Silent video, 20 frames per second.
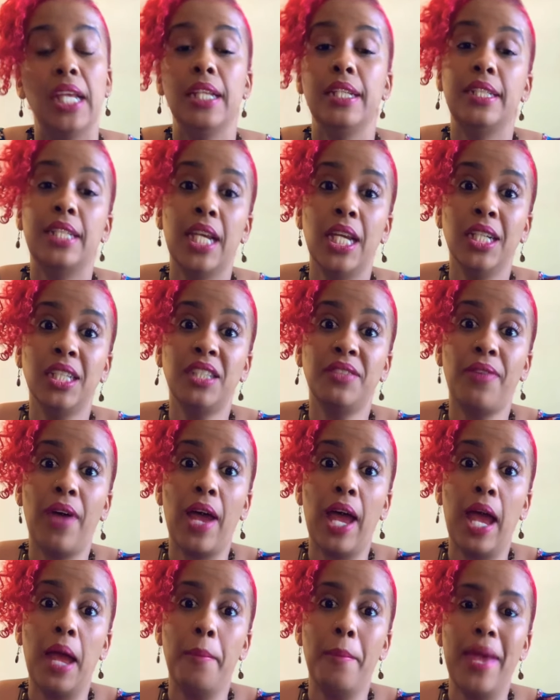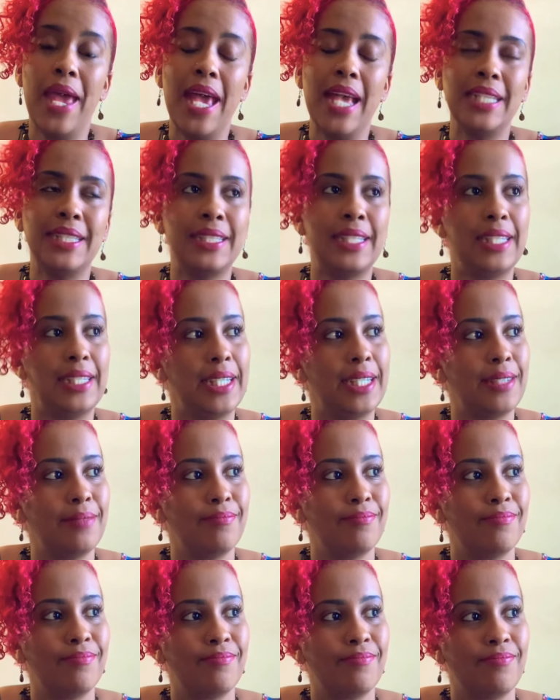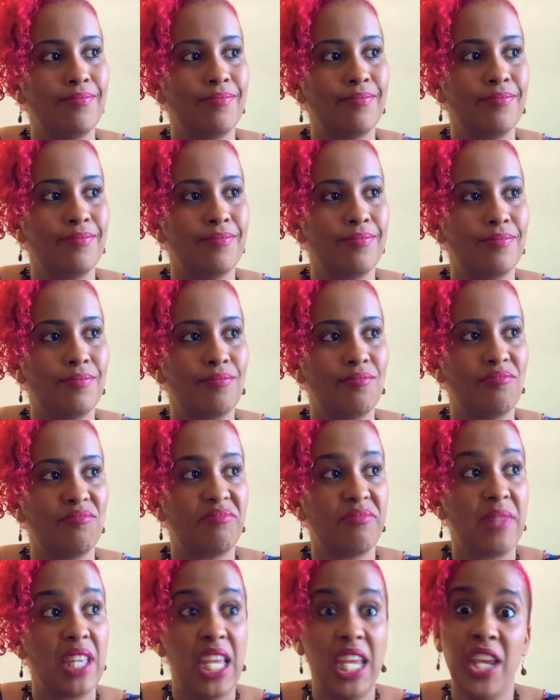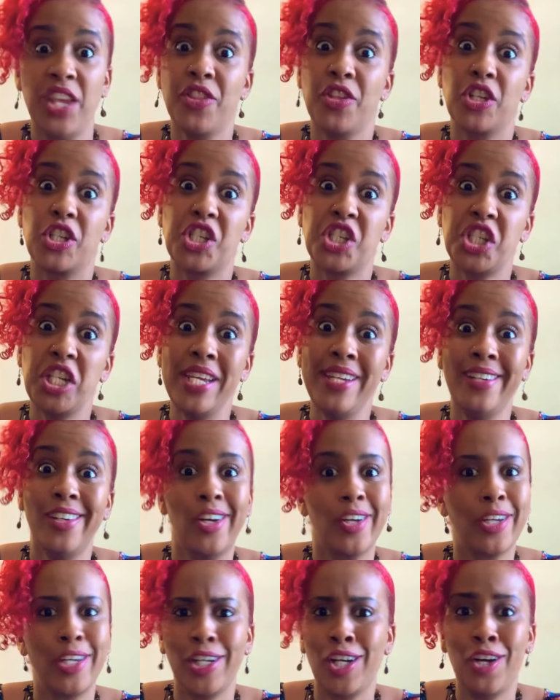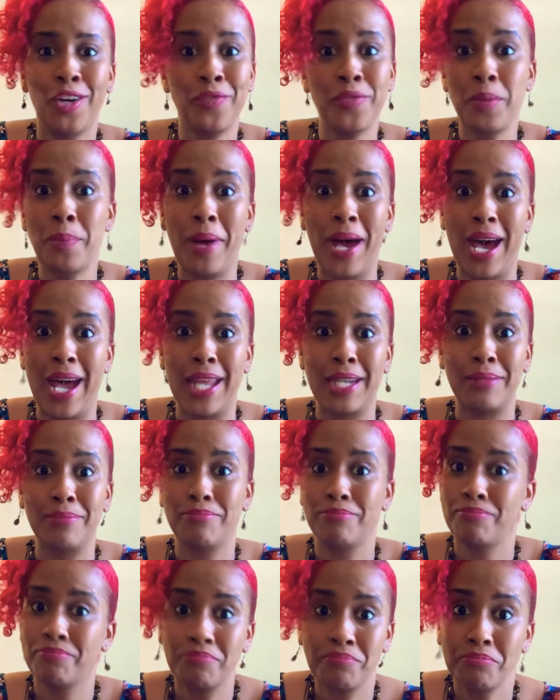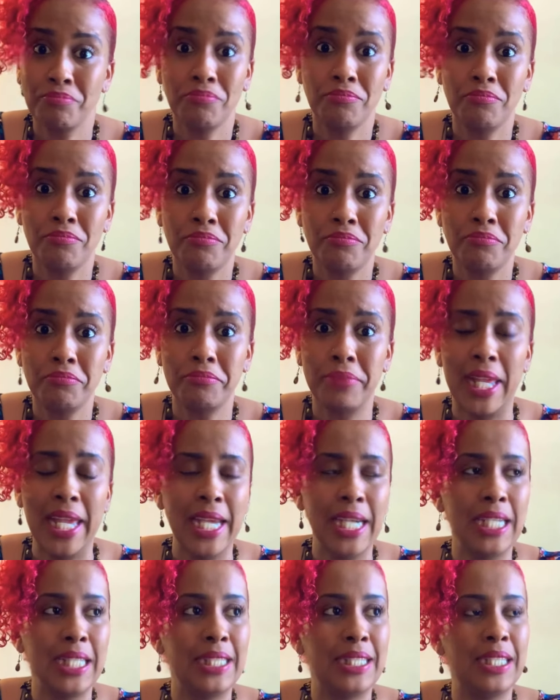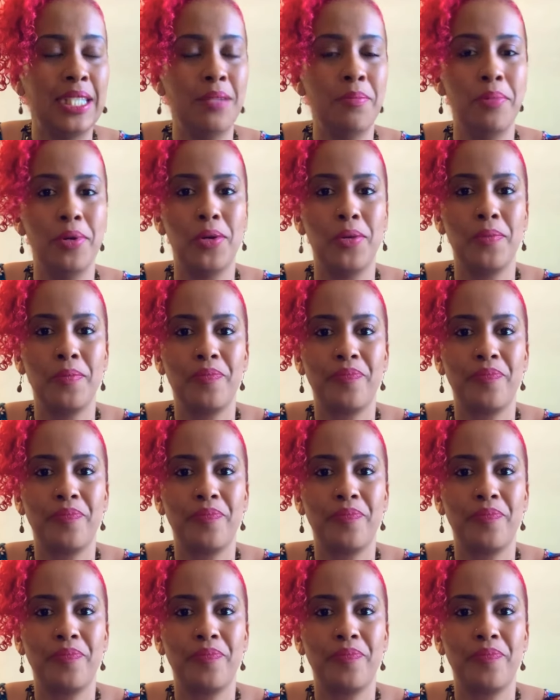Dear Divine Masculine. Either shit or get off the pot. Plain and simple.